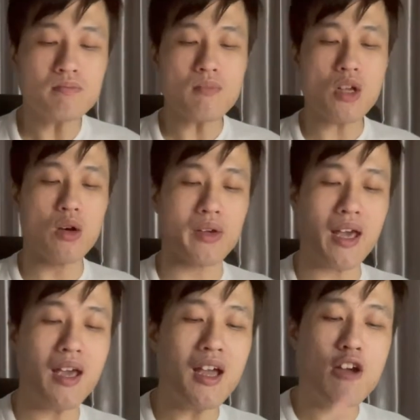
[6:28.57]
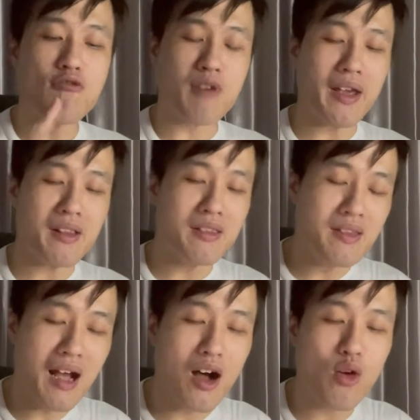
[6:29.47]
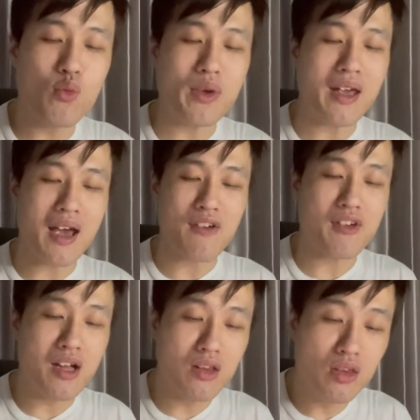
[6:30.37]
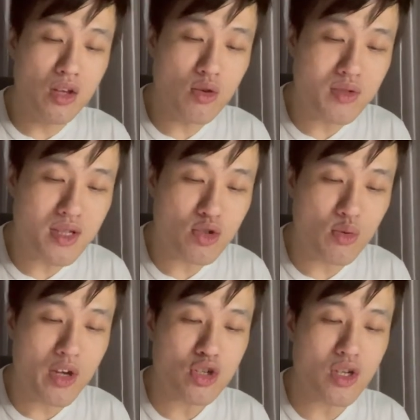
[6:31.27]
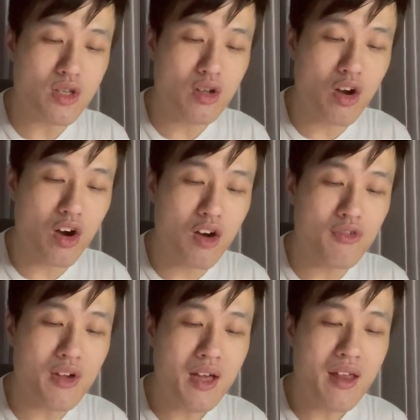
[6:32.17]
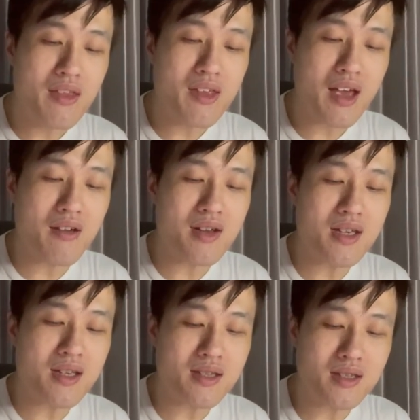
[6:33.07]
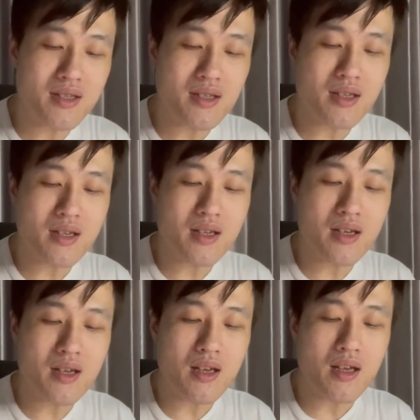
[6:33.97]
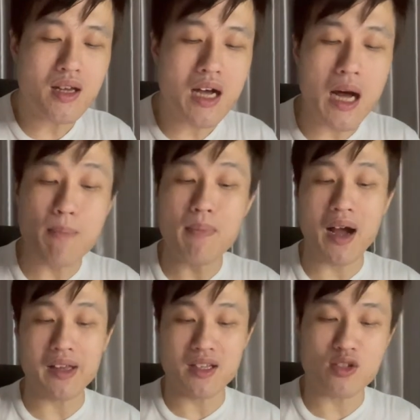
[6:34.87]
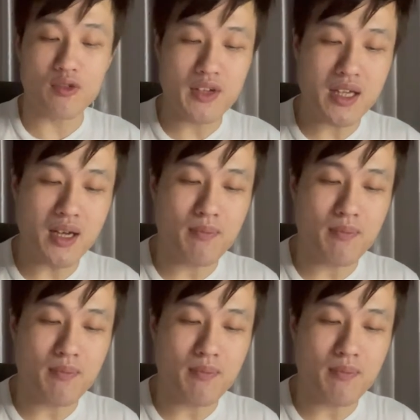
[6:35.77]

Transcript: Okay, right now we have a new situation of there is a minus over here.